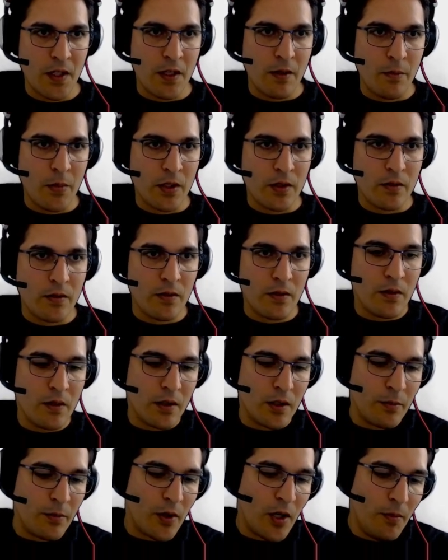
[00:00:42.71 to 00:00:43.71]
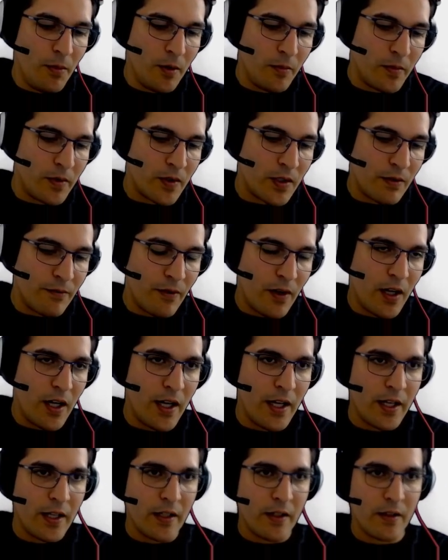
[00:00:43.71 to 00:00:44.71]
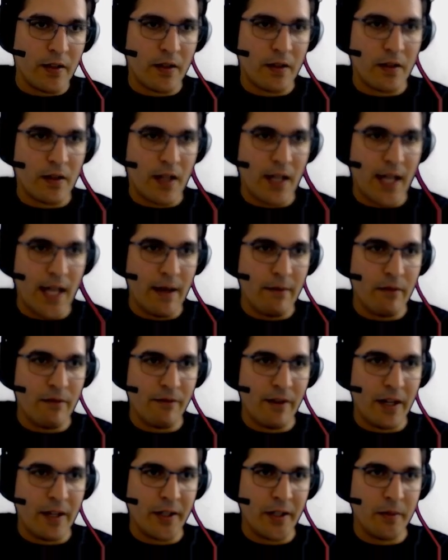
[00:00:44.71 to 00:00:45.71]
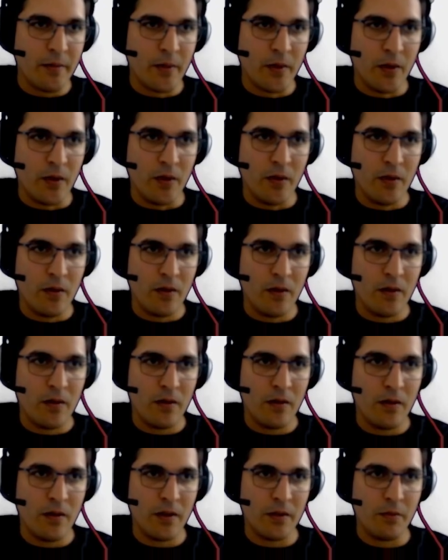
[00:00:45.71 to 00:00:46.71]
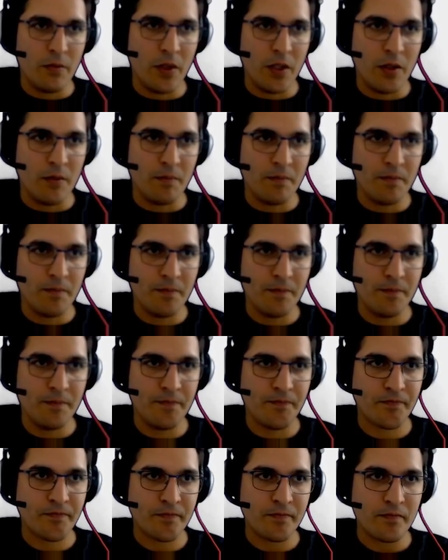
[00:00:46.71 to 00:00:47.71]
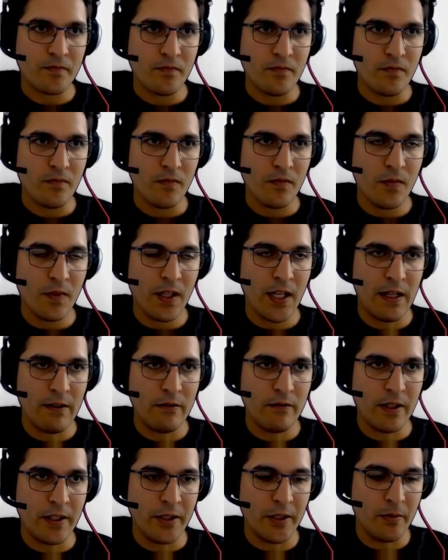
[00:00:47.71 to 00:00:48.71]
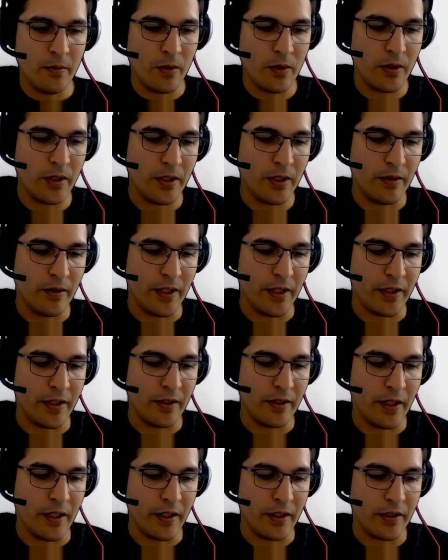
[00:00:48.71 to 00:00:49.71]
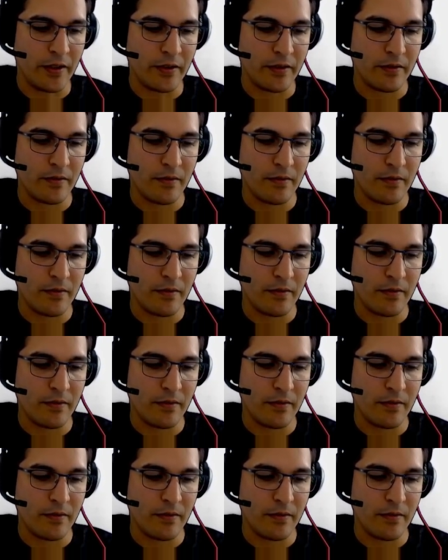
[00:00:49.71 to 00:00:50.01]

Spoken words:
But the problem is if I have a variable, let me have a variable here, like